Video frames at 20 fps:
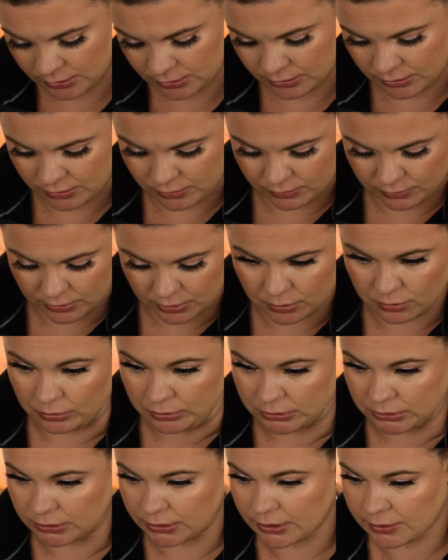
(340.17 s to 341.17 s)
oh
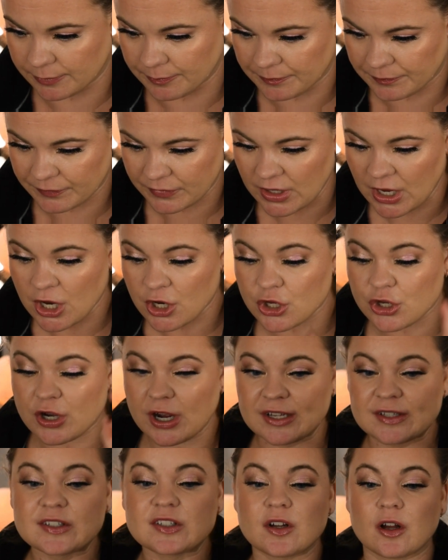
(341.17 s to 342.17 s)
Lord, you
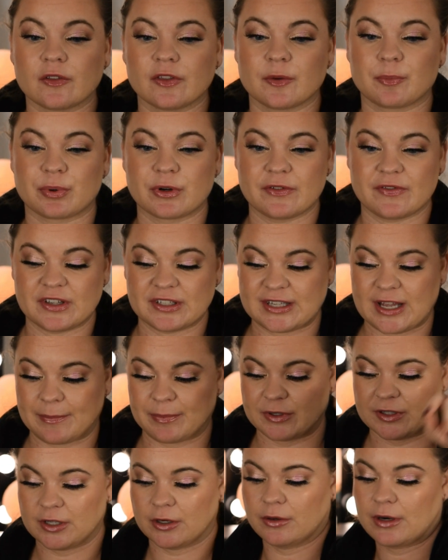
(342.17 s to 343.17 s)
guys saw in the previous
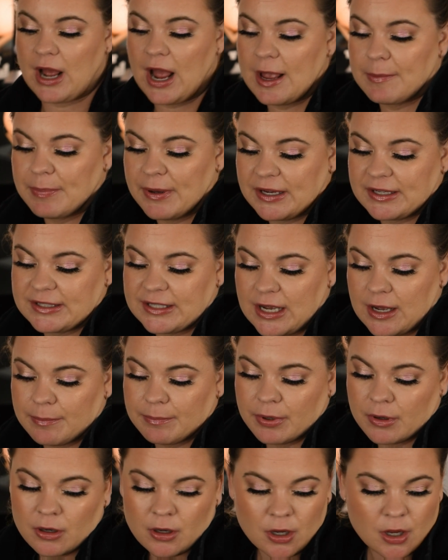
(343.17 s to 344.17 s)
episode, I picked
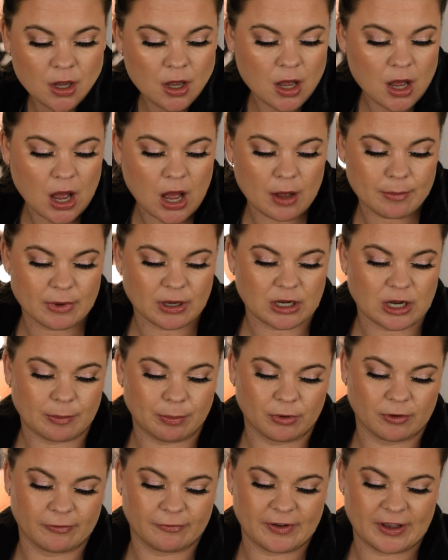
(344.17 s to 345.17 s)
up a
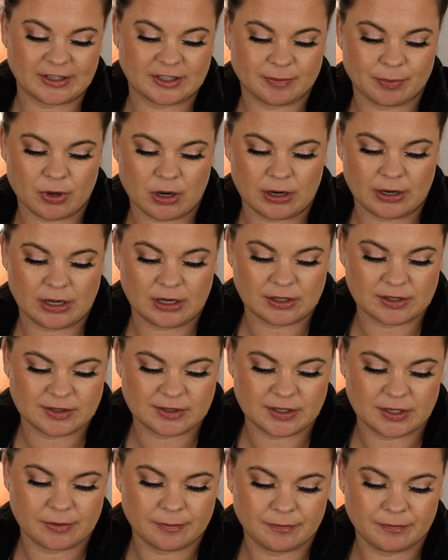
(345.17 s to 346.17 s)
couple of face
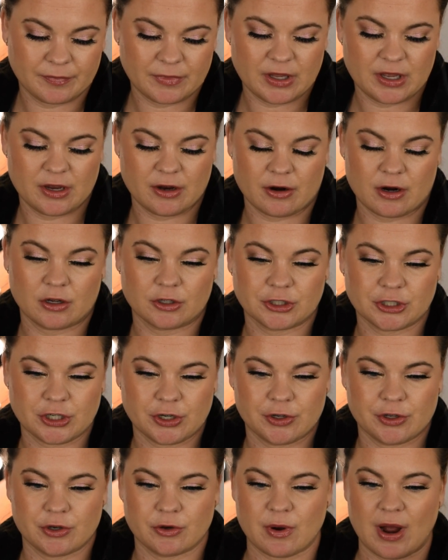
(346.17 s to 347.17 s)
products. Here, I'll show
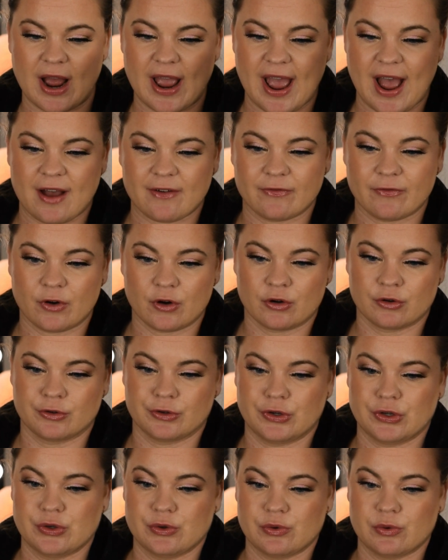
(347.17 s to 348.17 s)
you. I have her
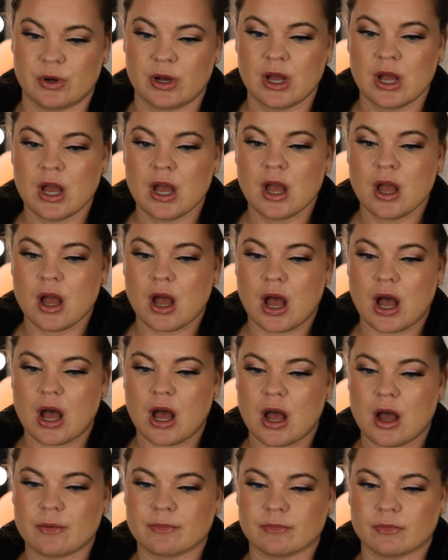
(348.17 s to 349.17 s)
new,
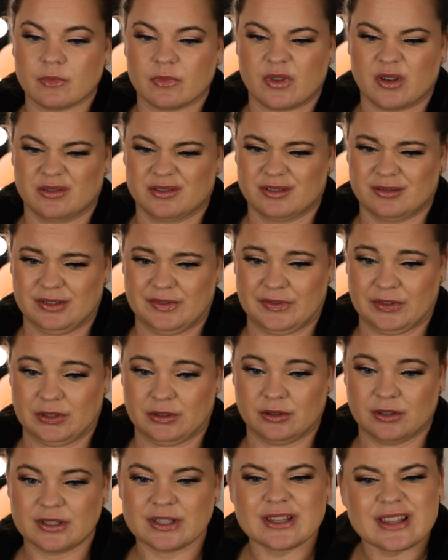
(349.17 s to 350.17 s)
those don't even,
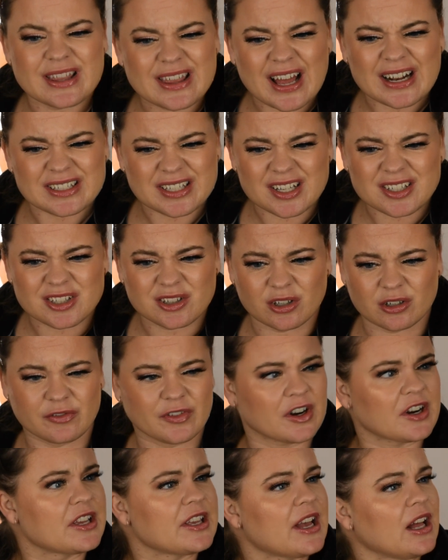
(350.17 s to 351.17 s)
that does look
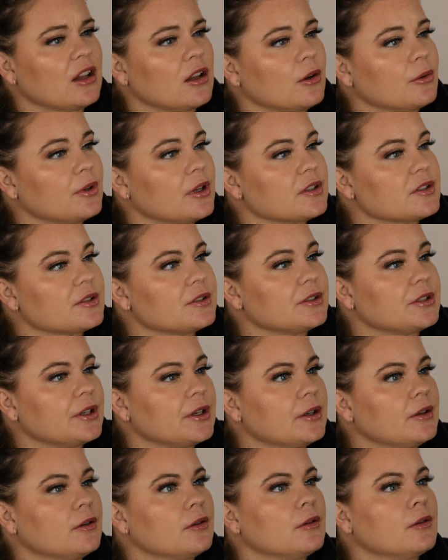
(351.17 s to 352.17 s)
very yellow, doesn't
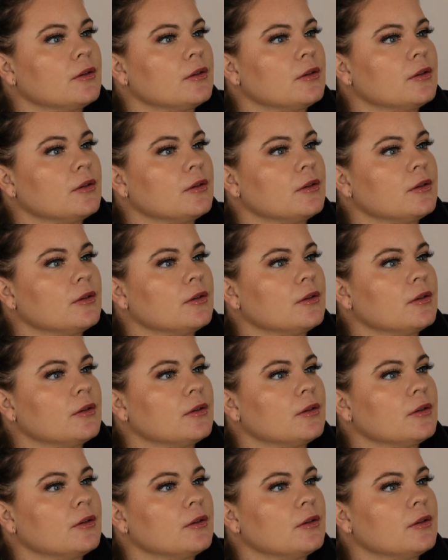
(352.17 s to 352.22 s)
it?